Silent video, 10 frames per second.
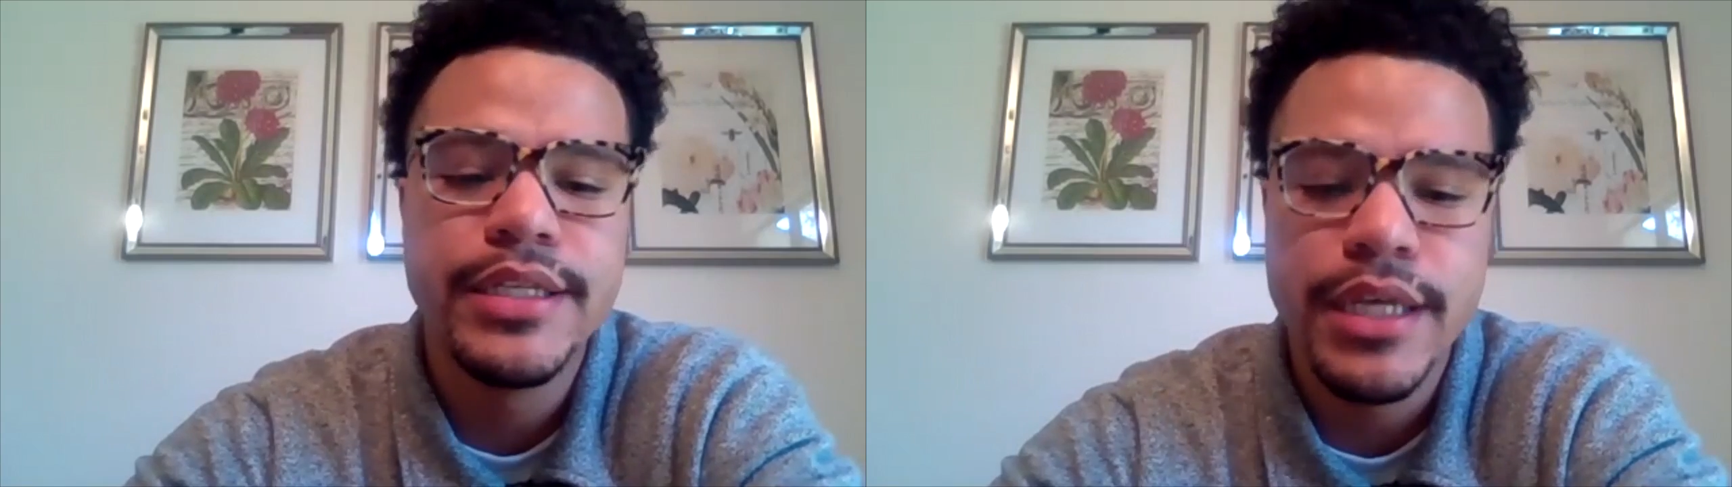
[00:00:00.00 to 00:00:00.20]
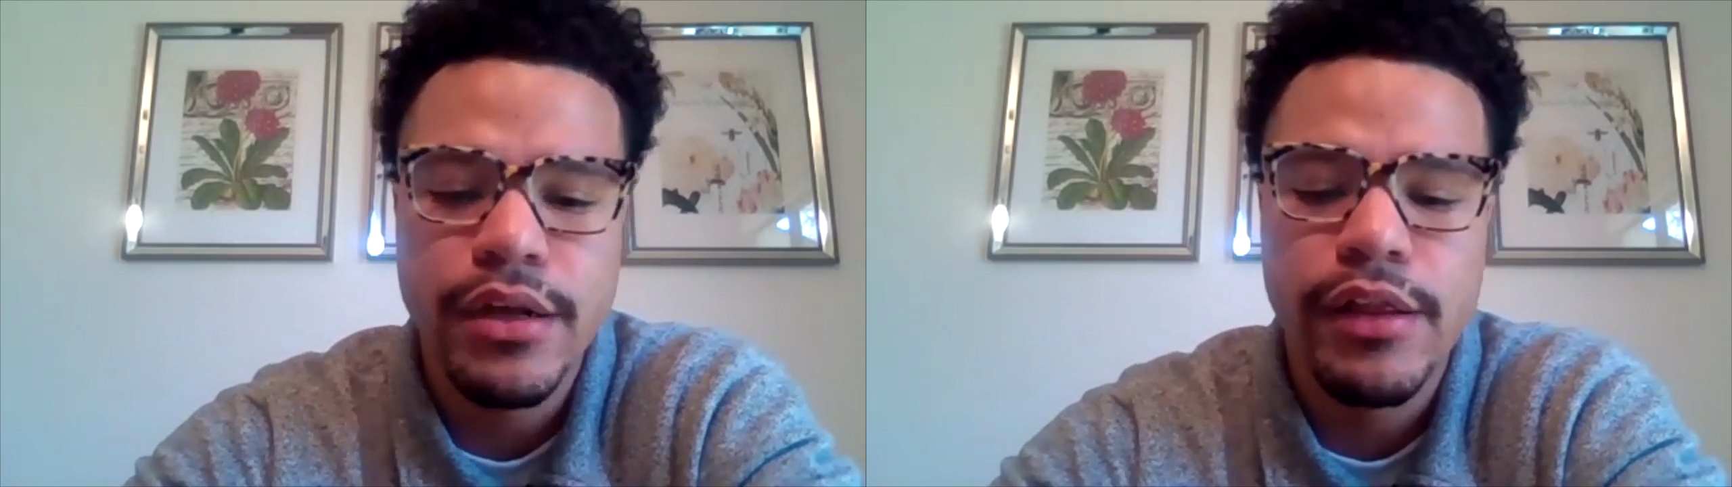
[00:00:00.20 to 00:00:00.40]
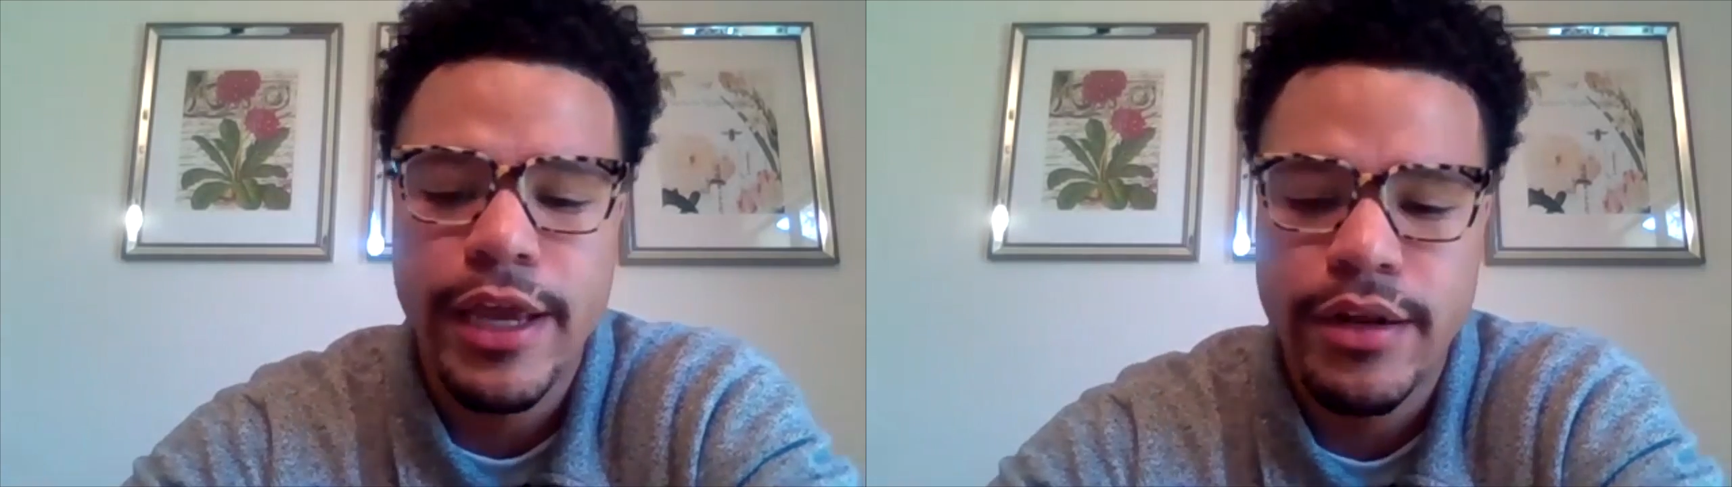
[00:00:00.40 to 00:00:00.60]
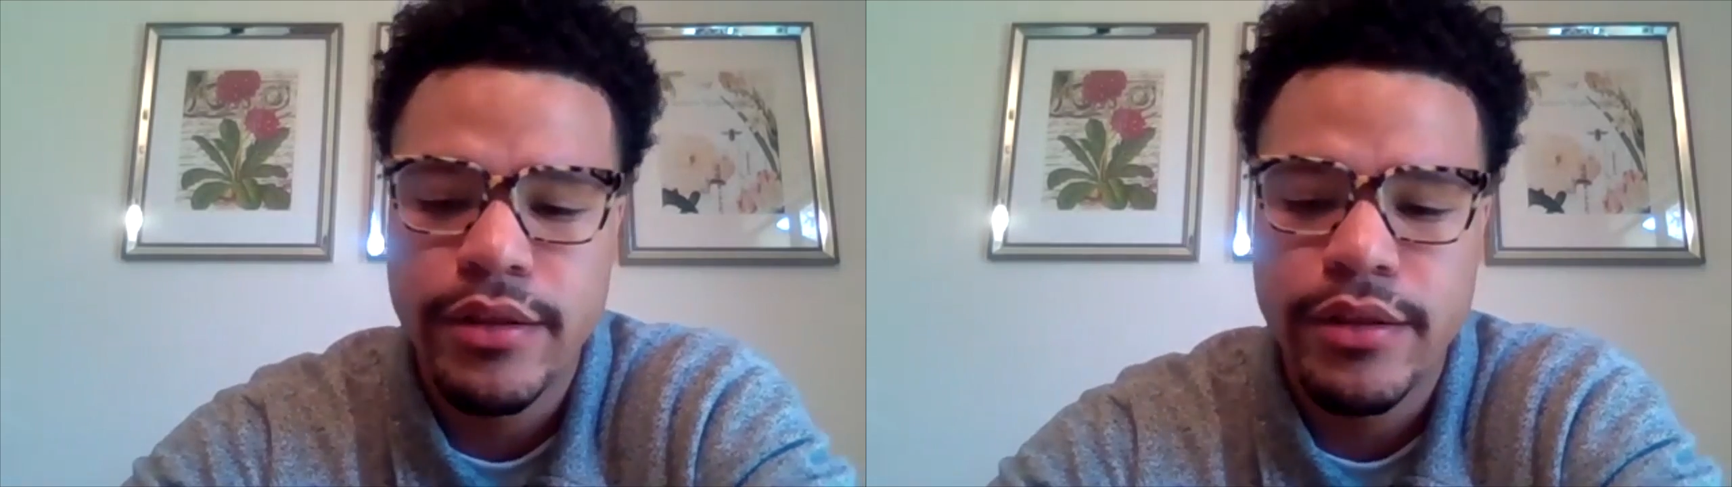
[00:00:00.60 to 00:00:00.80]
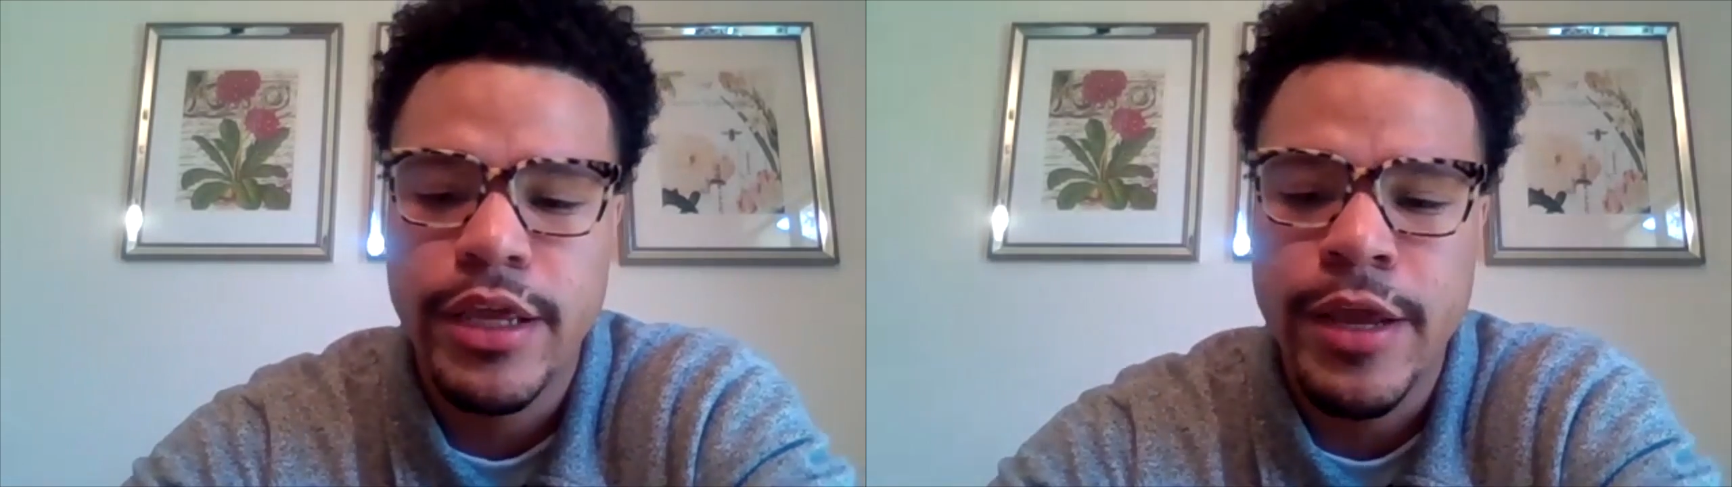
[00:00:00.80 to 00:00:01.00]

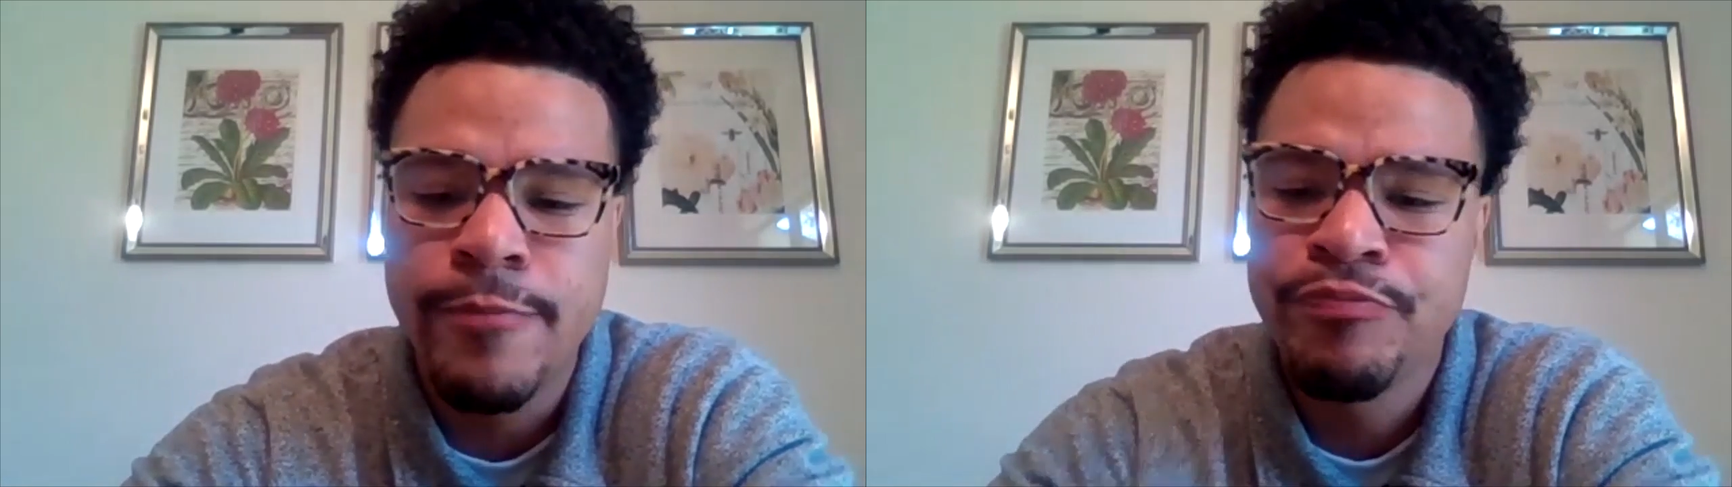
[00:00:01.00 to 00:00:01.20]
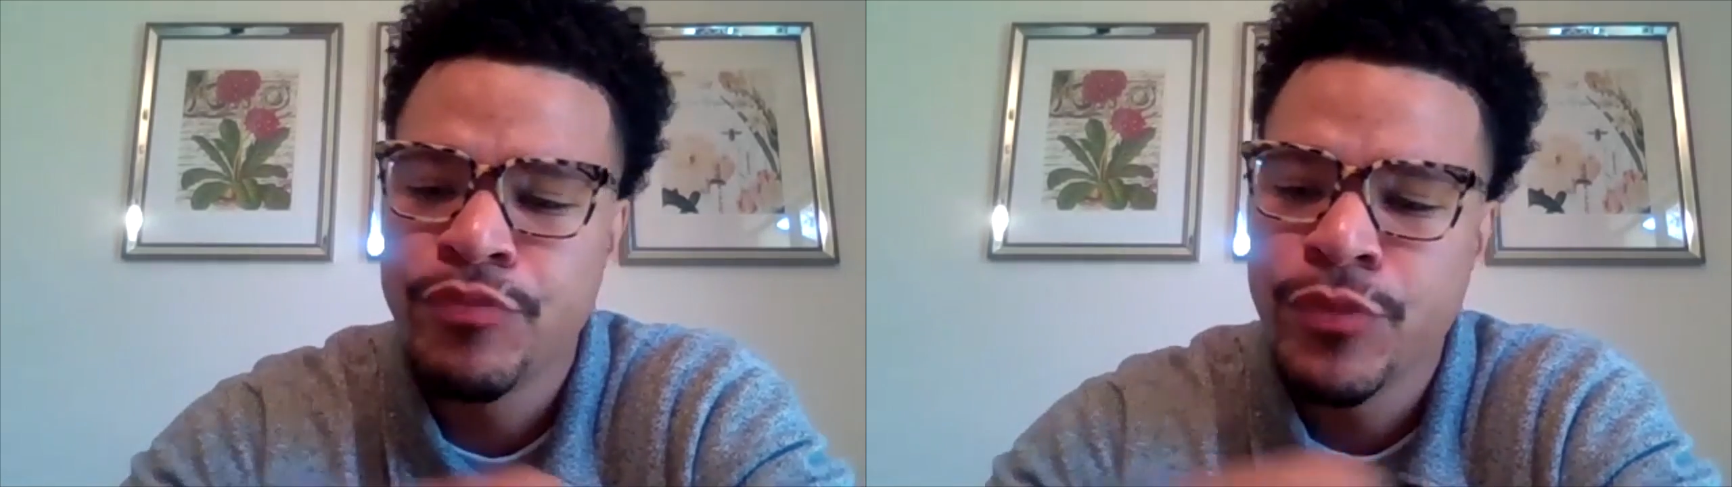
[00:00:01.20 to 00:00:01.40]
single-handedly